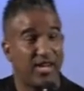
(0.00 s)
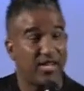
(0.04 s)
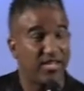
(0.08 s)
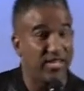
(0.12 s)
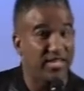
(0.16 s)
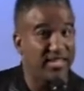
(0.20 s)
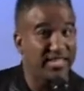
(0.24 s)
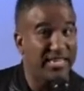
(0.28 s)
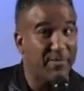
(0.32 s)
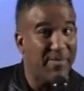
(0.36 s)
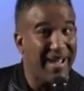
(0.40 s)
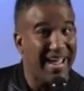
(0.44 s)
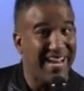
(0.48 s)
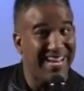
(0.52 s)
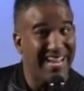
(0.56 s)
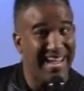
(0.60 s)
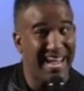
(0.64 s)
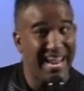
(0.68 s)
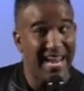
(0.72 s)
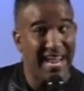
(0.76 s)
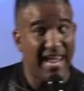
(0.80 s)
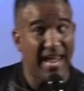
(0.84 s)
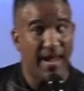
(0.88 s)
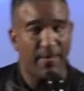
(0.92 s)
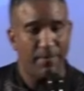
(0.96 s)
because it's in my
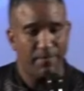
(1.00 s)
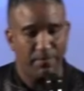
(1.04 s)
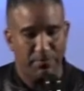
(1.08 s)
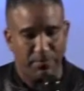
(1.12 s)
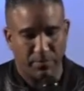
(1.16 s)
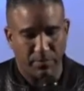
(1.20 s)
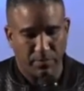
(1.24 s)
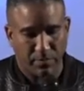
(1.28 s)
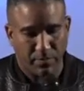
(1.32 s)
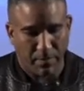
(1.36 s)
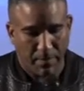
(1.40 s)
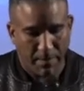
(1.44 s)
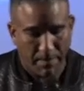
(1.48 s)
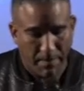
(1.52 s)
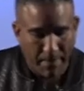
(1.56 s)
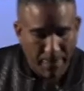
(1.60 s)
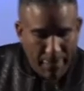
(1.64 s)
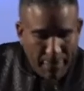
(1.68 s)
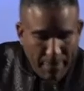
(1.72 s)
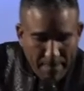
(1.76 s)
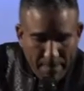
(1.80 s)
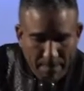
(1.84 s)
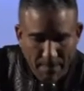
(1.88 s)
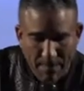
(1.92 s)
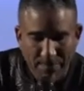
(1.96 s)
DNA.
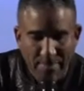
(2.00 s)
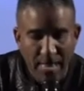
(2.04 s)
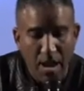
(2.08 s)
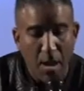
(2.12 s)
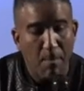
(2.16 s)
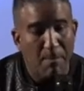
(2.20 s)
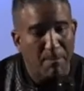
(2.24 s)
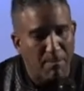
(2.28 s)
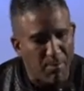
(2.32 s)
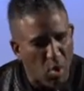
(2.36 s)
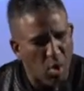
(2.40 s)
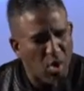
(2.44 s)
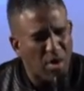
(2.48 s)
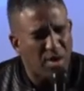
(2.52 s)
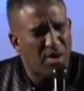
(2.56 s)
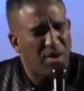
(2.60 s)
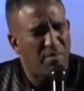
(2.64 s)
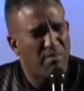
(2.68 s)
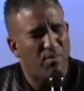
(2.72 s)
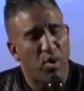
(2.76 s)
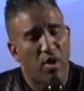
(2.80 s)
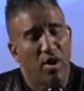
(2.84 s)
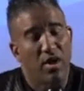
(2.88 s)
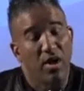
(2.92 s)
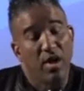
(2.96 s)

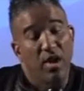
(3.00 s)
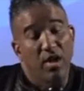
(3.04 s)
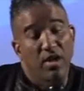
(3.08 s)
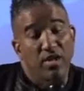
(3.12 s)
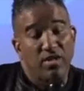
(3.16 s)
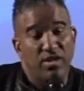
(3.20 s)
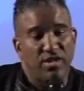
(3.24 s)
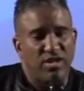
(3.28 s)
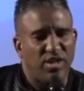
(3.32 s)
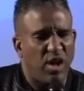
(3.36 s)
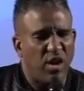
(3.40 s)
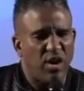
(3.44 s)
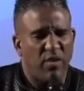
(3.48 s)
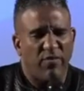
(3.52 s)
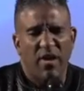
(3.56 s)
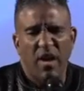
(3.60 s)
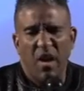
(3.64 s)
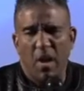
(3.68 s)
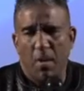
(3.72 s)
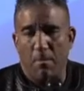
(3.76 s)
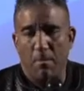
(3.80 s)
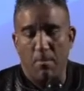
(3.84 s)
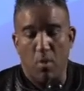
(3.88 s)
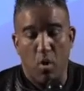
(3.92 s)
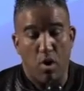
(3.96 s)
Morgan, son of
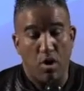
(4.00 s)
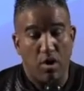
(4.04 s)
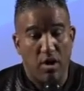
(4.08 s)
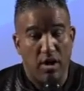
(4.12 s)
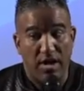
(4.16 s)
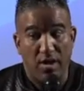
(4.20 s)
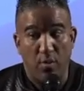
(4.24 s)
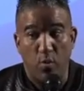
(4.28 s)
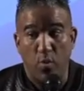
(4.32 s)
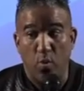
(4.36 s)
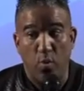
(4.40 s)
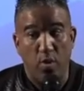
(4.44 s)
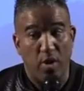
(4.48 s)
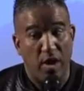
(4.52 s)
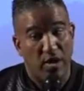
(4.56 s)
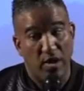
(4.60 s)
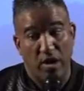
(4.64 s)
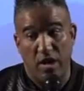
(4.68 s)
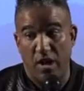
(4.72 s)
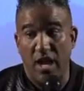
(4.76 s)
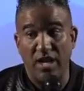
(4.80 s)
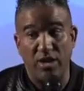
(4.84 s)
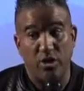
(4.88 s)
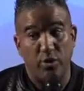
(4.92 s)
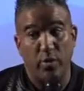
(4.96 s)
Morgan.
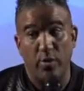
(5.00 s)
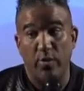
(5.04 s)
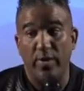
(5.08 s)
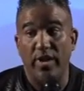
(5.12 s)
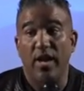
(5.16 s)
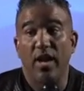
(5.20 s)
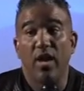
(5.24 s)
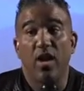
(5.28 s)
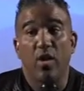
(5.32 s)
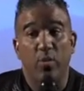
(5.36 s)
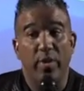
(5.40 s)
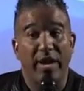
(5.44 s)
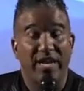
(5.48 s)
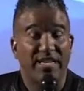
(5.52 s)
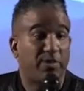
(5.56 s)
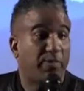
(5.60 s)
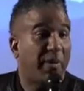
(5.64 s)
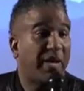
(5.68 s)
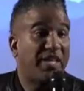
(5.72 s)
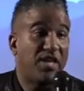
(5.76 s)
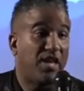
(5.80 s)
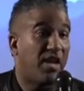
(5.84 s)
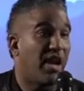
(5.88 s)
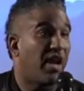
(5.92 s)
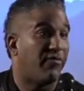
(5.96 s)
We
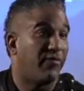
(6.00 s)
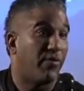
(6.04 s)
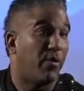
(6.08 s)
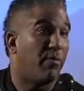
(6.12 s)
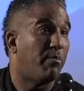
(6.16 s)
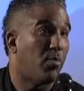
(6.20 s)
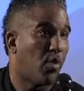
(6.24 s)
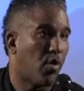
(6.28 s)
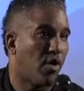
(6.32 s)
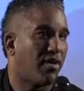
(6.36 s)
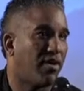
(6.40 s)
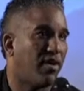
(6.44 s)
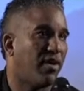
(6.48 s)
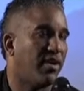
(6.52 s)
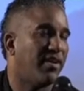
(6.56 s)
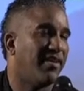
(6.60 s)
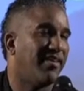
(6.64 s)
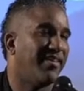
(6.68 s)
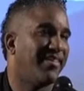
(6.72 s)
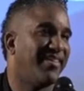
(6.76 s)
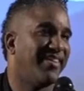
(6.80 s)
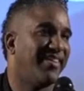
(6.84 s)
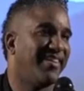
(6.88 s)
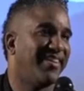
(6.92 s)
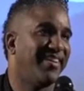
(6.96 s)
expect a lot from Morgan.
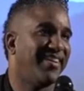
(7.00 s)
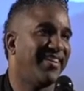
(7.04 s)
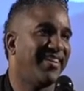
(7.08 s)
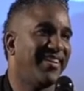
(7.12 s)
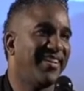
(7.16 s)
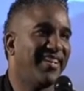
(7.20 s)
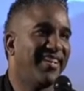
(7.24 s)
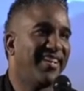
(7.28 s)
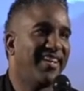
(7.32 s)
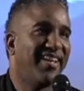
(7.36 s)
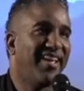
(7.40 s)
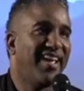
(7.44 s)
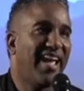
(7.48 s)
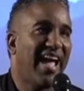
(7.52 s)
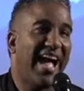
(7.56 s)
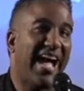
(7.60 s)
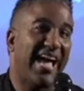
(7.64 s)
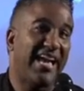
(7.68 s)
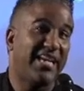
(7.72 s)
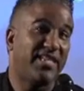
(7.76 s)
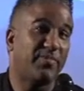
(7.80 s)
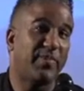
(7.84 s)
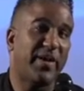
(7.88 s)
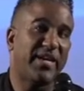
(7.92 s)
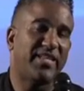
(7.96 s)
I
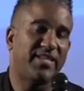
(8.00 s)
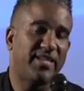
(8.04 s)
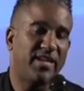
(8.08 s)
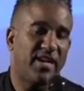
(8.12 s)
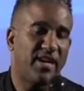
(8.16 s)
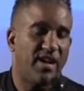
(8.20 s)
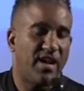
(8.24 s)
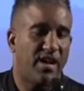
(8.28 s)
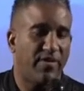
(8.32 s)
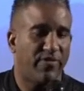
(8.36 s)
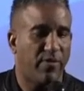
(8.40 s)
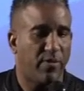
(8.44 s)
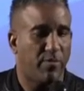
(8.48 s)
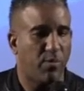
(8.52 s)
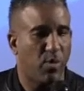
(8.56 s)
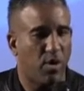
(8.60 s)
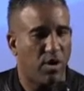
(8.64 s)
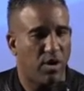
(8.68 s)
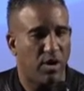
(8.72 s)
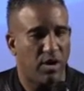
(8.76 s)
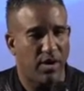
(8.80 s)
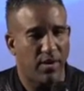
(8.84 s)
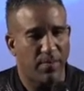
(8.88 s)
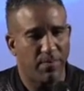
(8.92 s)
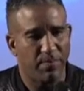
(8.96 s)
expected a lot from
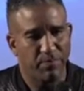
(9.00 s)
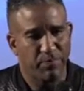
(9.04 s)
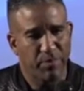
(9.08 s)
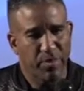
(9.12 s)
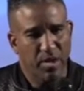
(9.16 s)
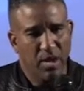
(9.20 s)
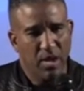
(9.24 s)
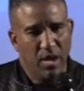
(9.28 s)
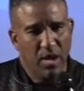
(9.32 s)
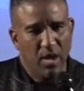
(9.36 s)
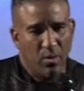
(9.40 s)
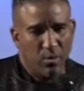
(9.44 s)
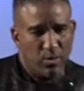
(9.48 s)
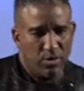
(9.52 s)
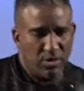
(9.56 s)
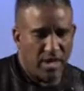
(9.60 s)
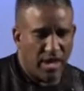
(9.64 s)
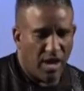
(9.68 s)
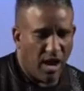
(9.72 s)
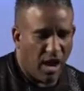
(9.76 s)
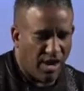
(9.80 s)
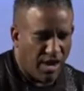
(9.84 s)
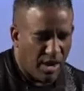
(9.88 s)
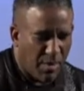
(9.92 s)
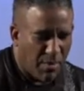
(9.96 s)
Morgan. We
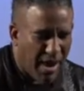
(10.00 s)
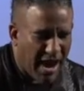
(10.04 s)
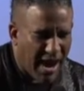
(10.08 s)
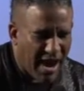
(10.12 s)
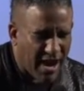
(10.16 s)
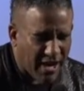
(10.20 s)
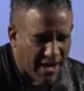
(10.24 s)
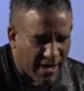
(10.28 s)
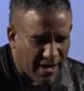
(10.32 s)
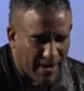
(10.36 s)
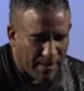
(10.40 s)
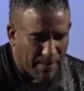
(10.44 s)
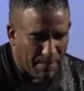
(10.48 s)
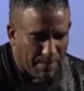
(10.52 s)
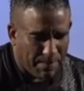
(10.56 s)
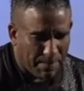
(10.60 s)
said, on your mark,